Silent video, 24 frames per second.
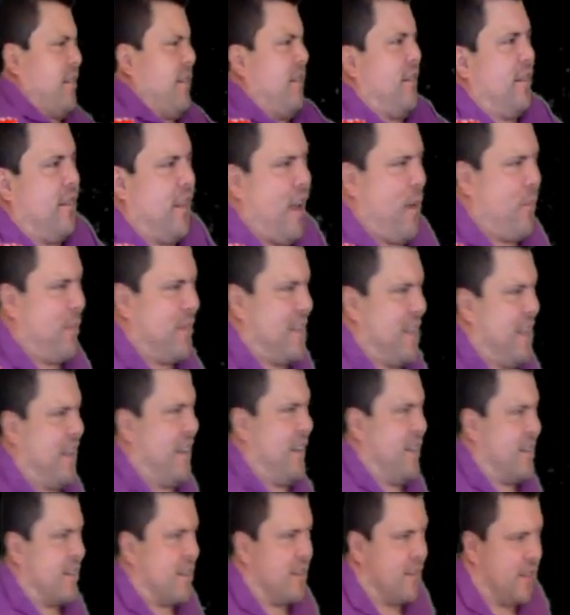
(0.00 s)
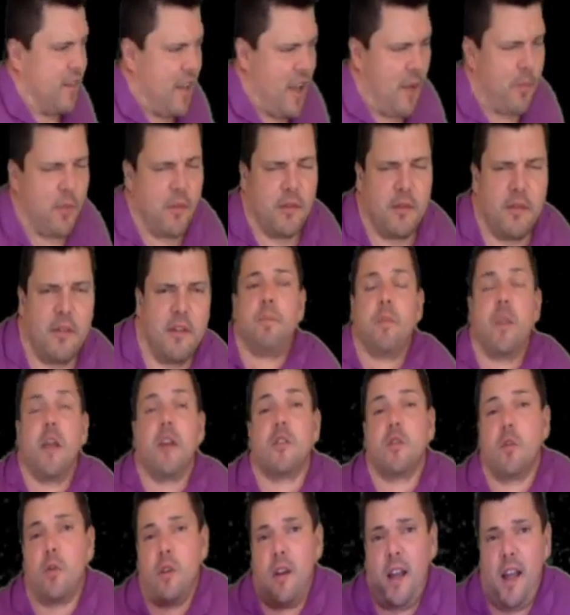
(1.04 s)
Hepatitis.
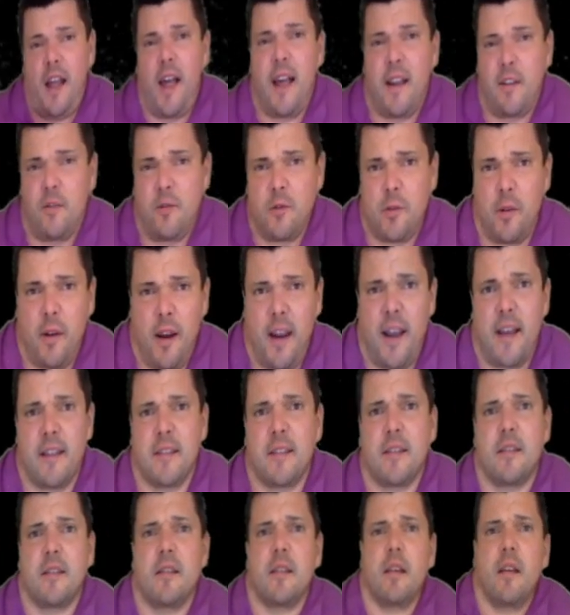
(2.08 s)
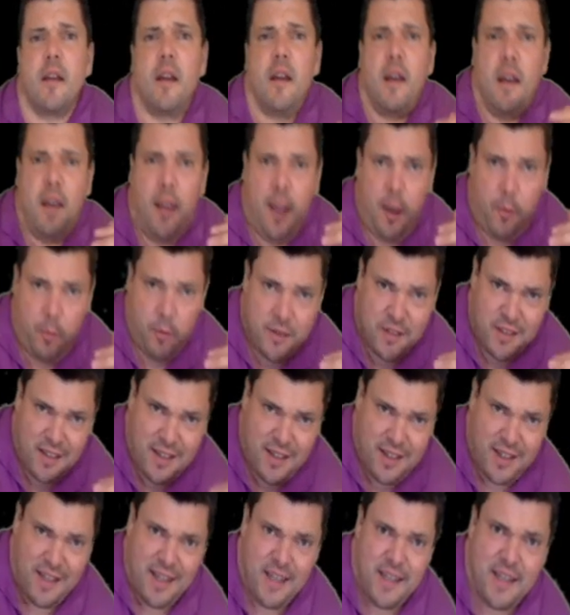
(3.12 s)
So contrast
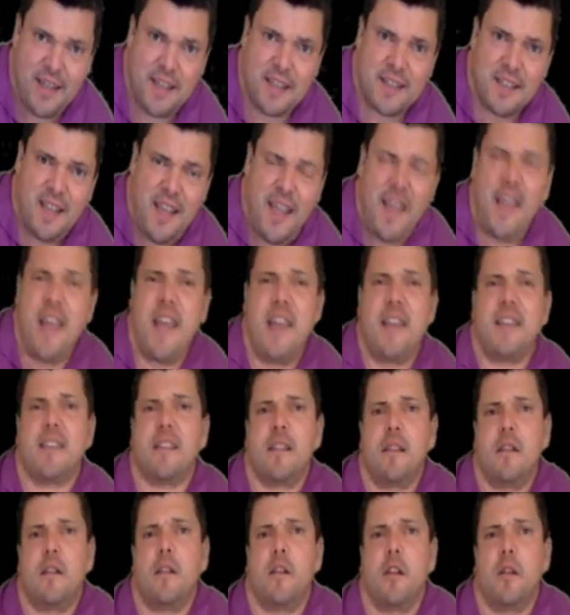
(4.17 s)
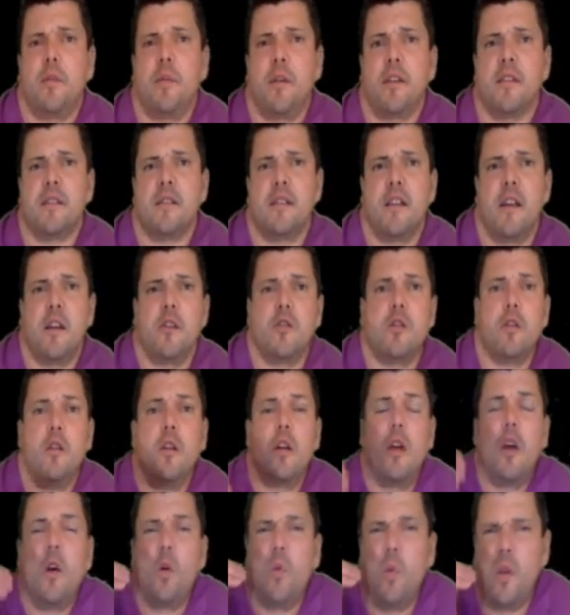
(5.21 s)
hepatitis A's clinical presentation
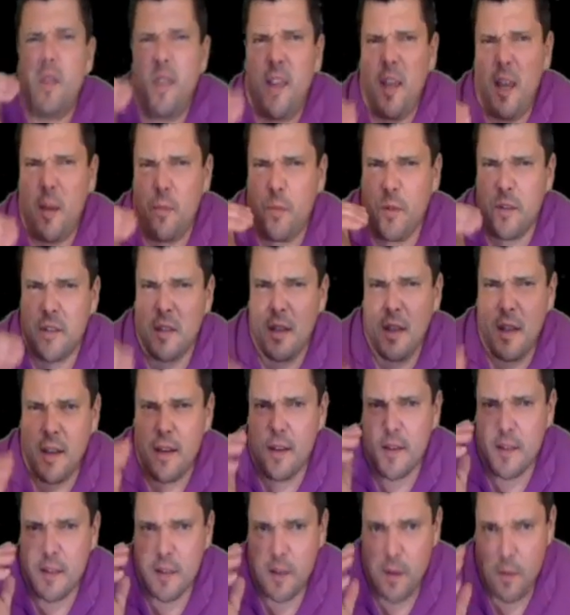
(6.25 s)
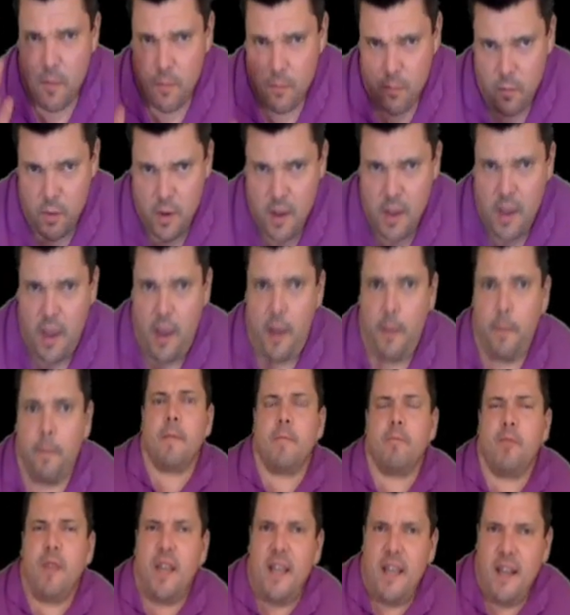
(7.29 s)
with hepatitis B.
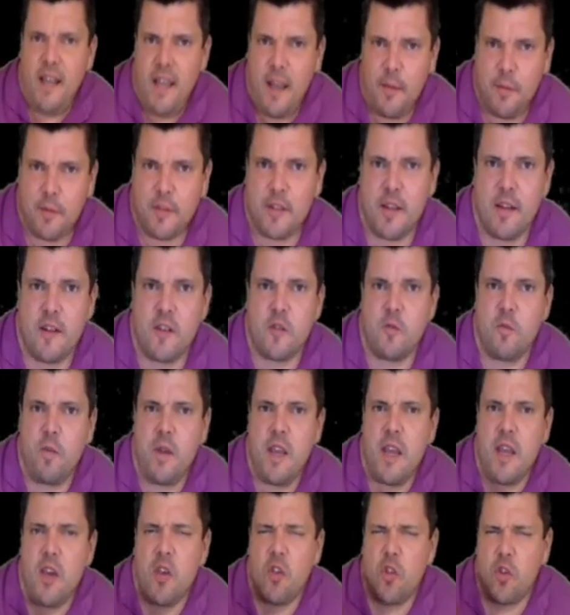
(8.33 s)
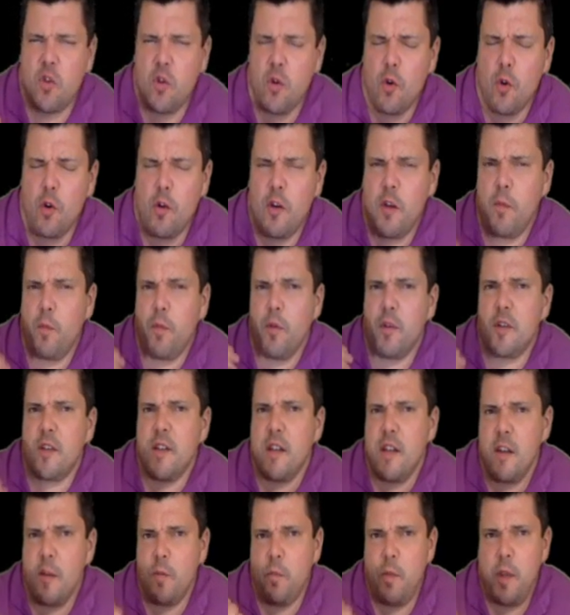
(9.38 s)
In hepatitis B,
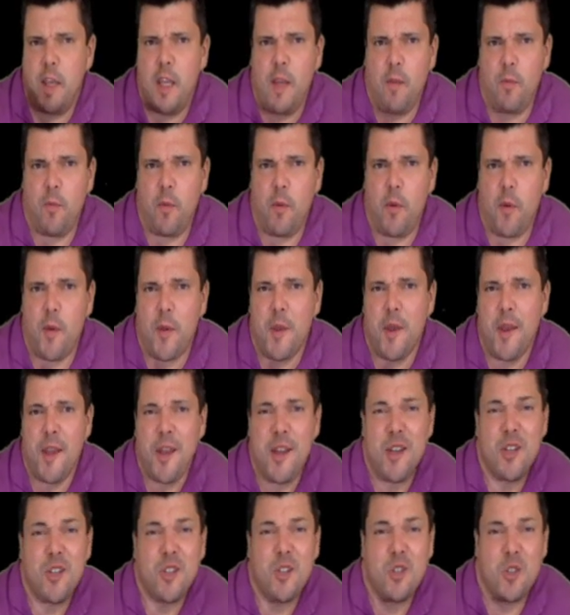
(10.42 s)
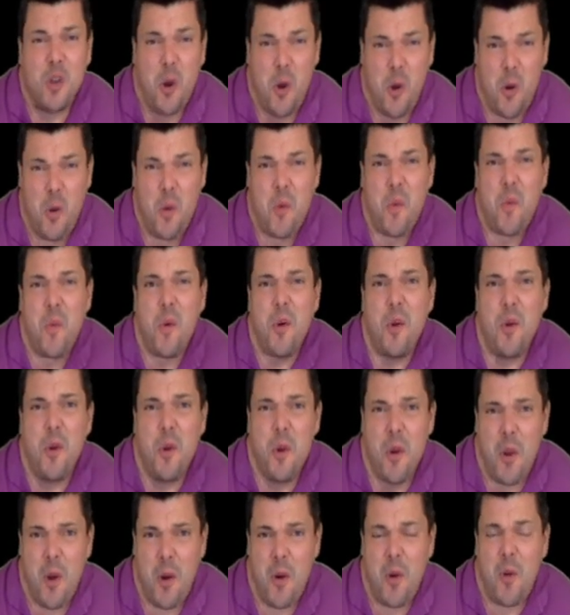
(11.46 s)
30% of people show
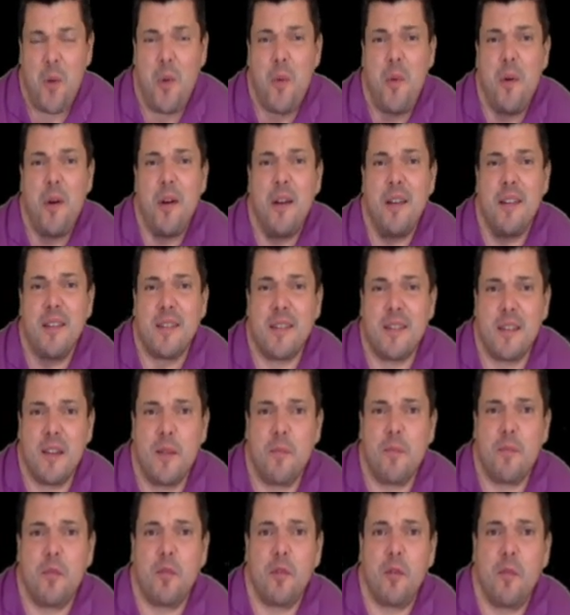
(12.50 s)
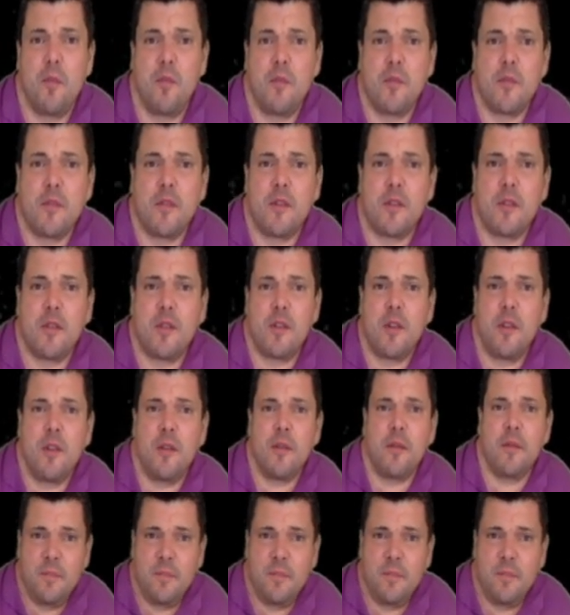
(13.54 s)
no symptoms.